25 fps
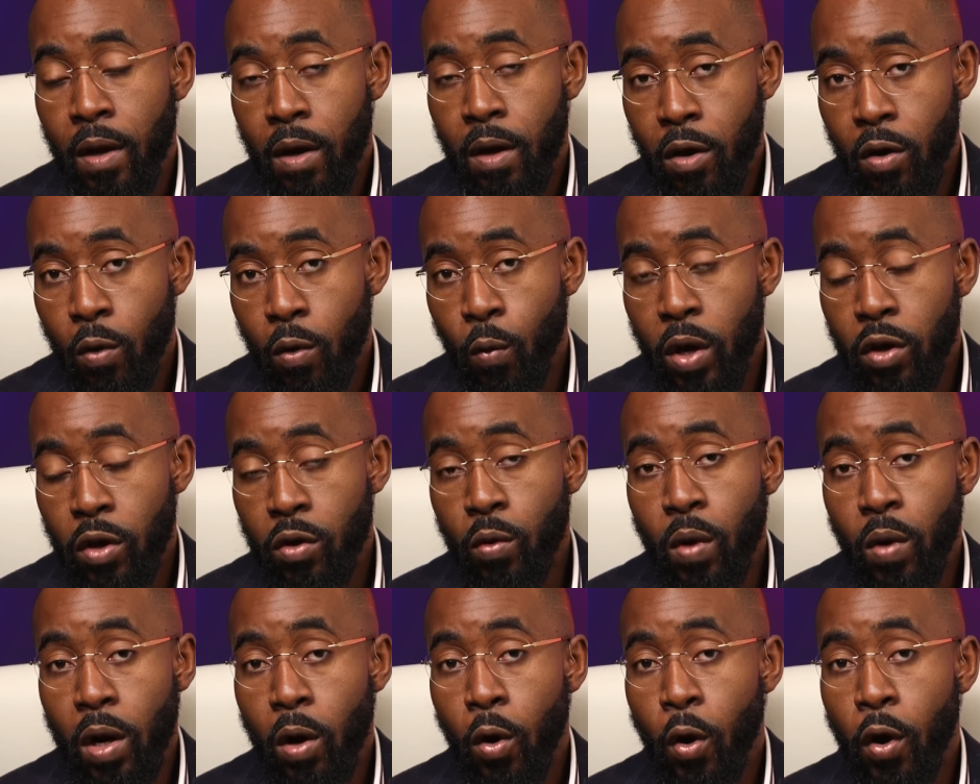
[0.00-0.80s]
where you
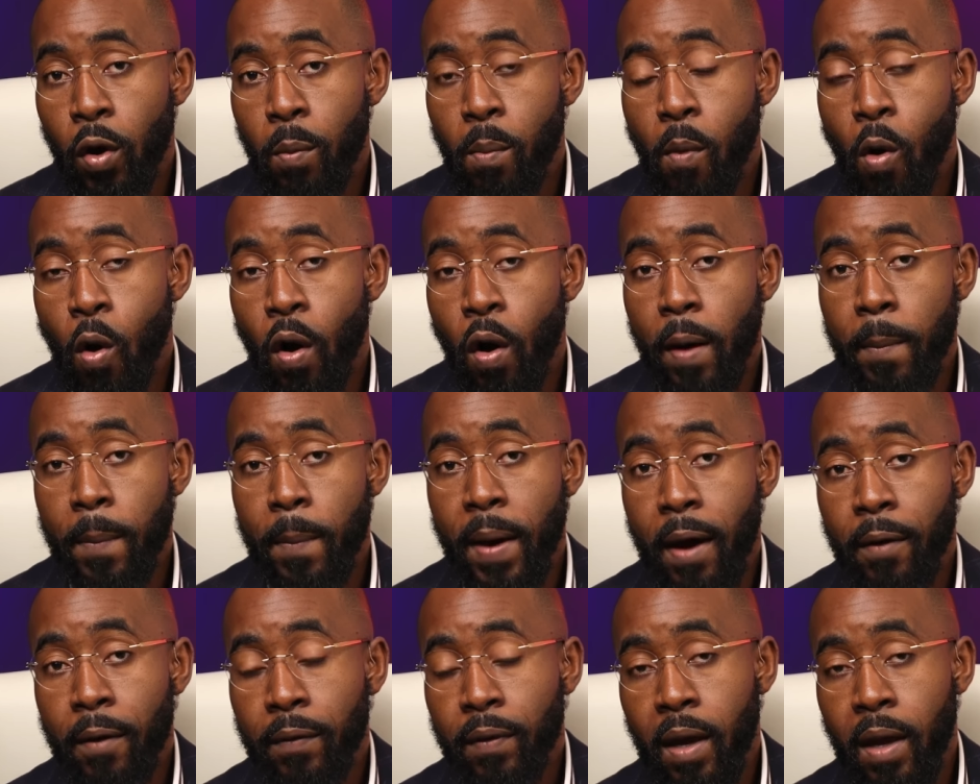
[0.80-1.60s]
will learn more
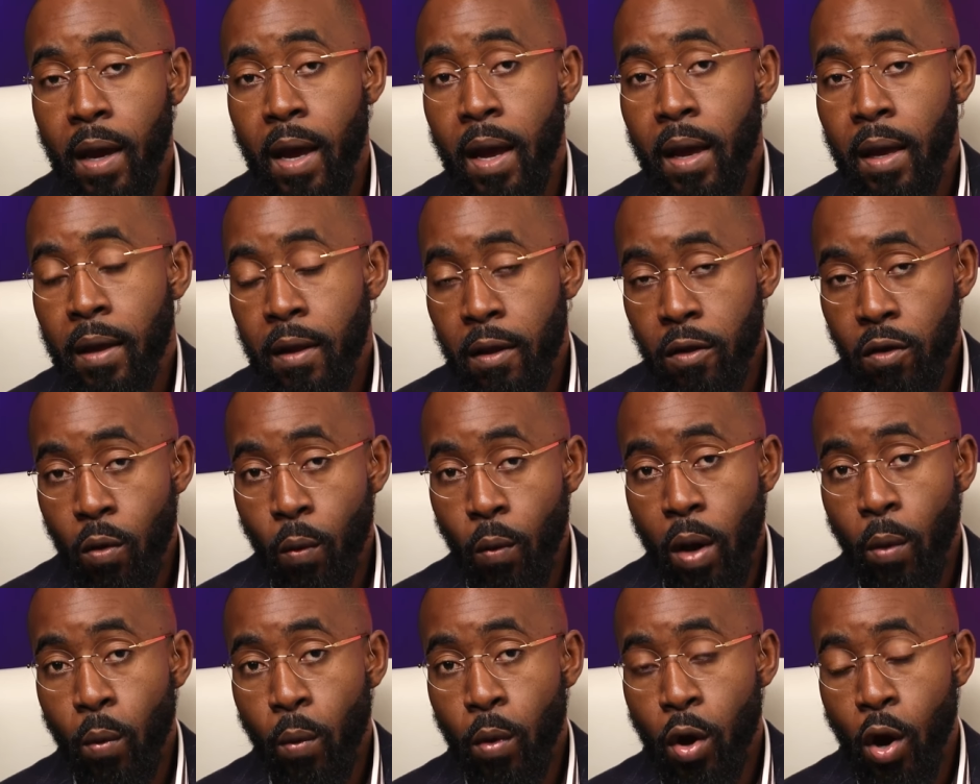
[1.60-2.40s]
about the way
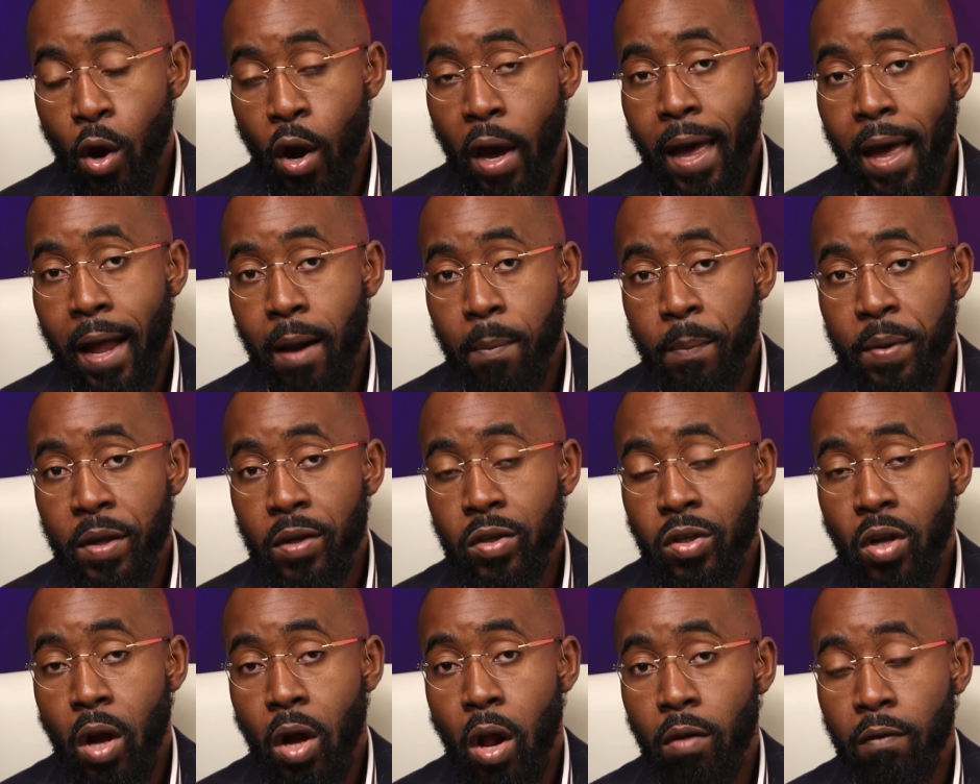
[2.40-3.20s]
we are helping
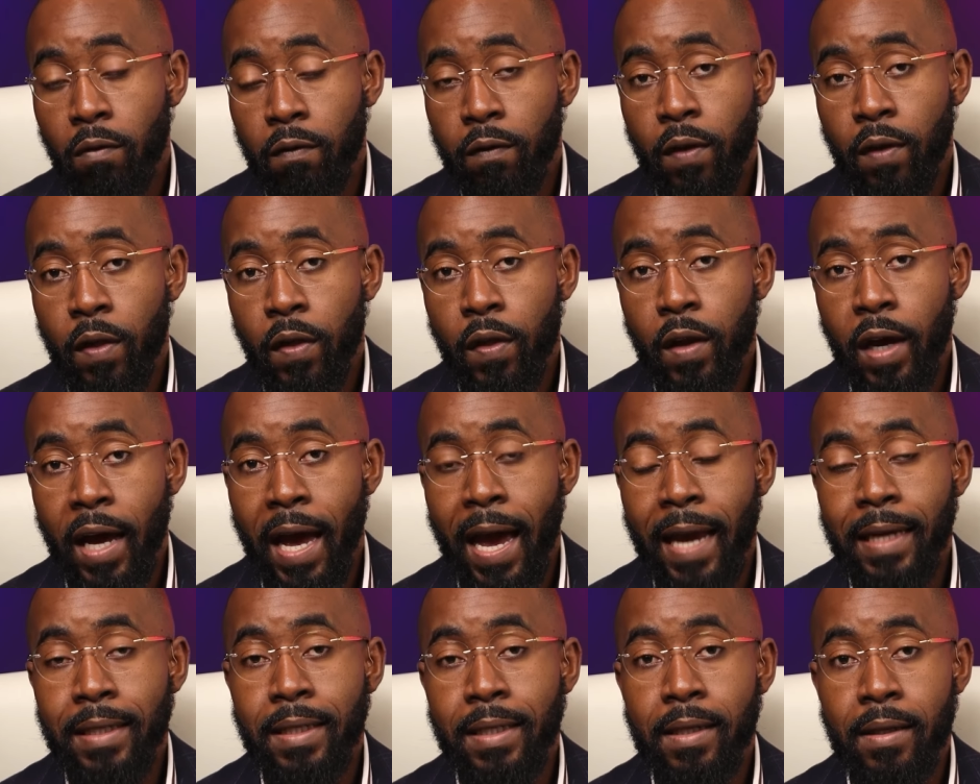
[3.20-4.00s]
solve the
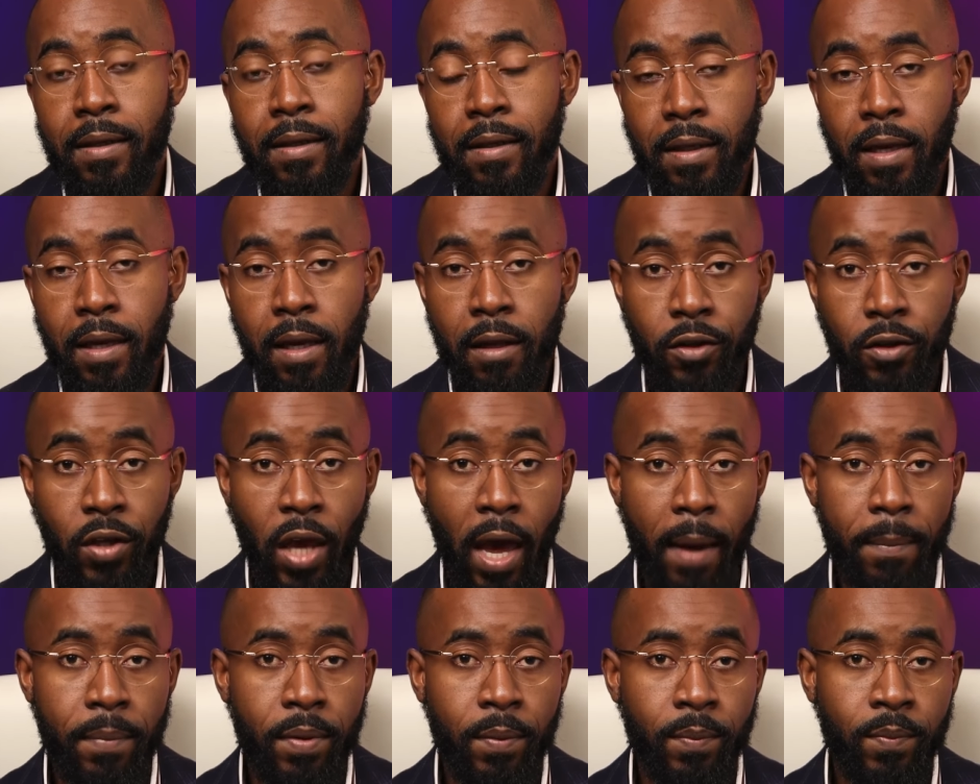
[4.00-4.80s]
IT skills
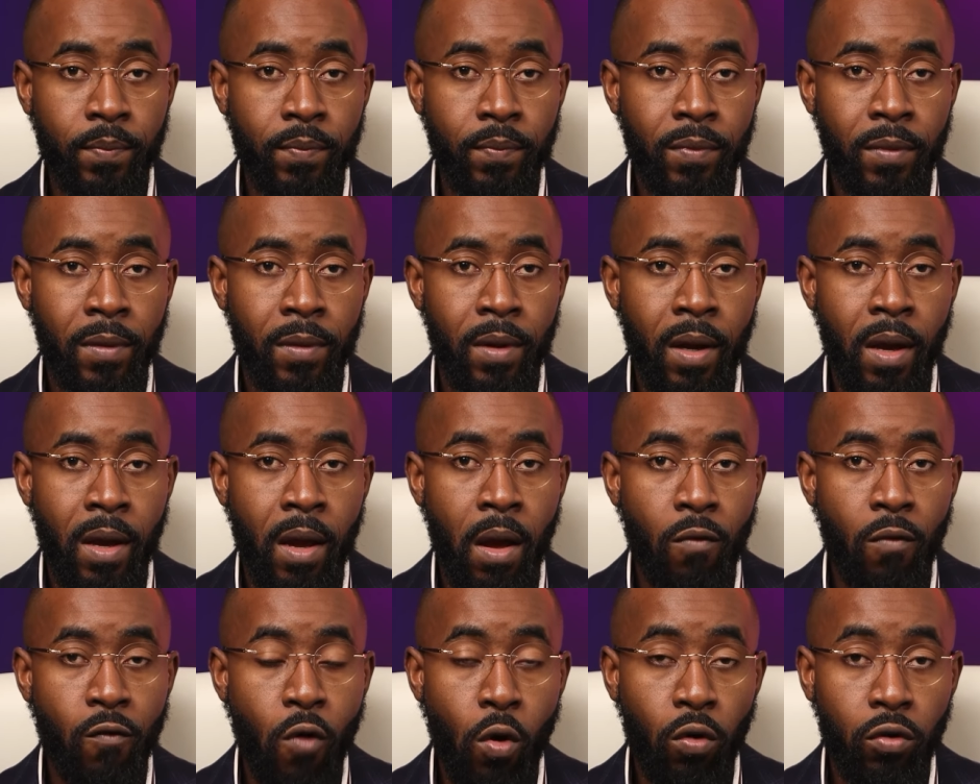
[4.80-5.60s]
gap.
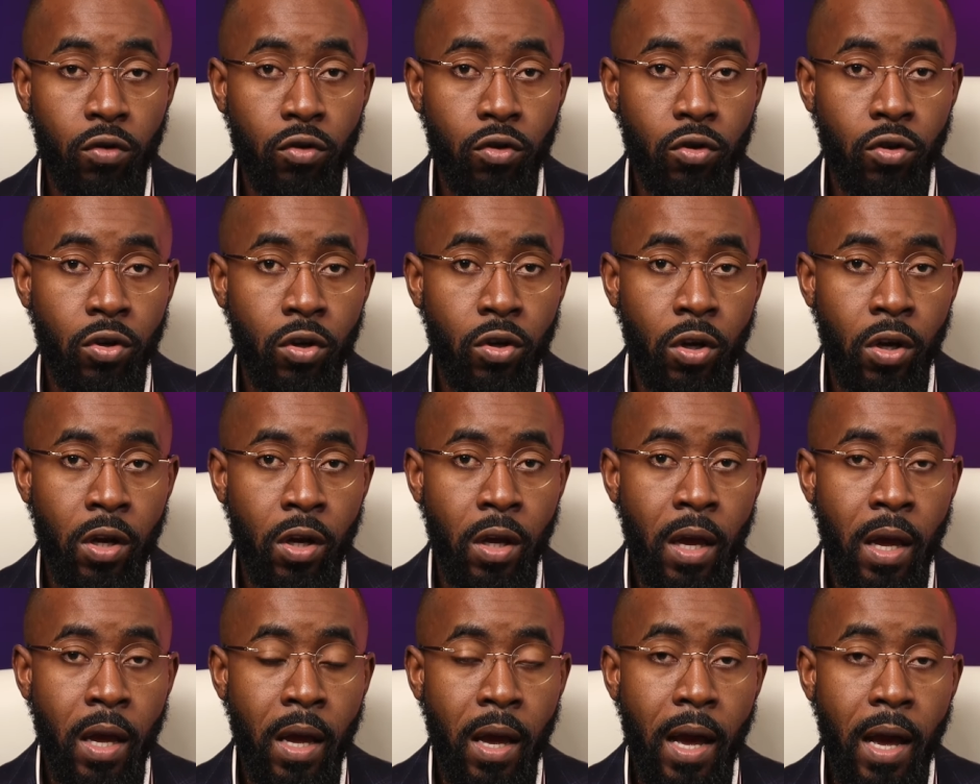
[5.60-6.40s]
Folks,
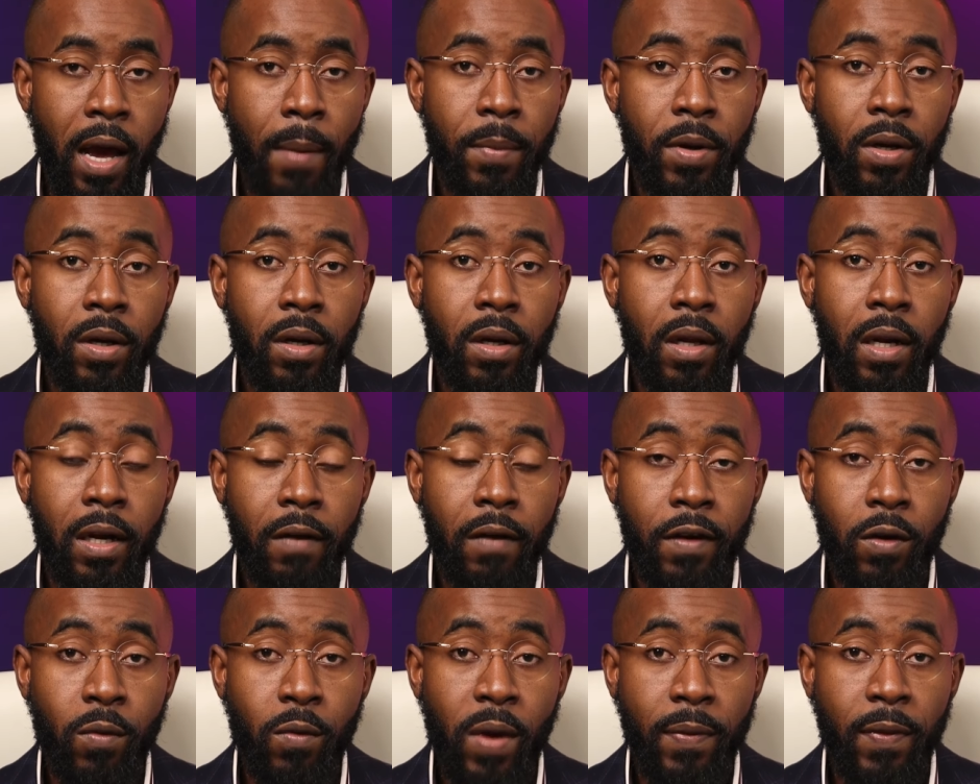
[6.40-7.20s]
I'm going to leave
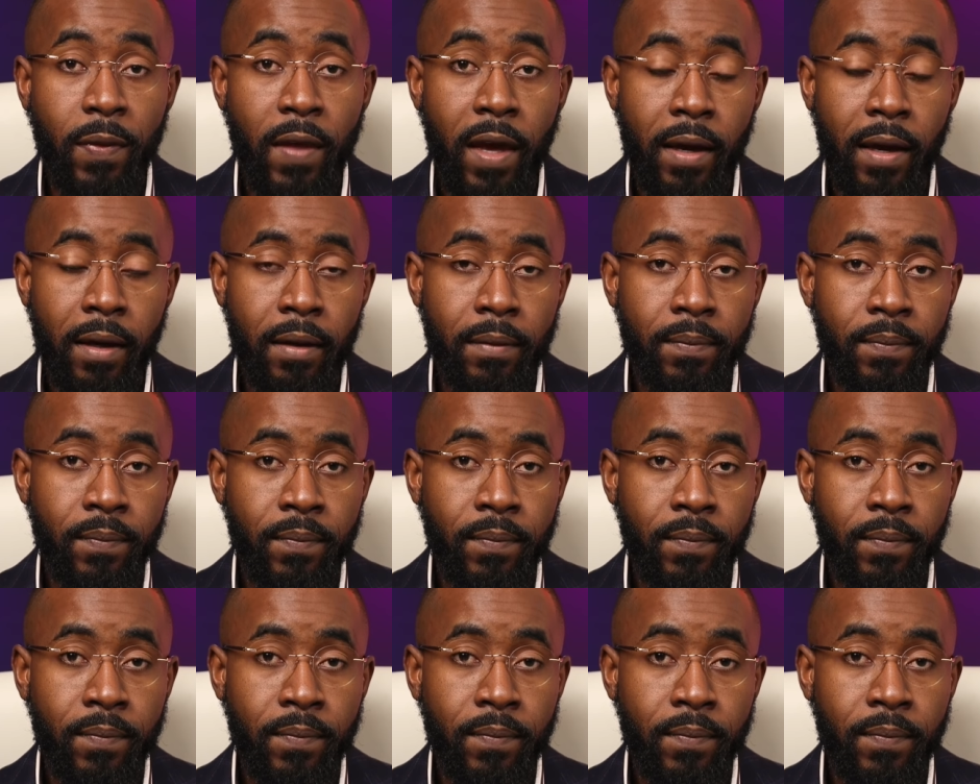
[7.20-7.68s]
it right there.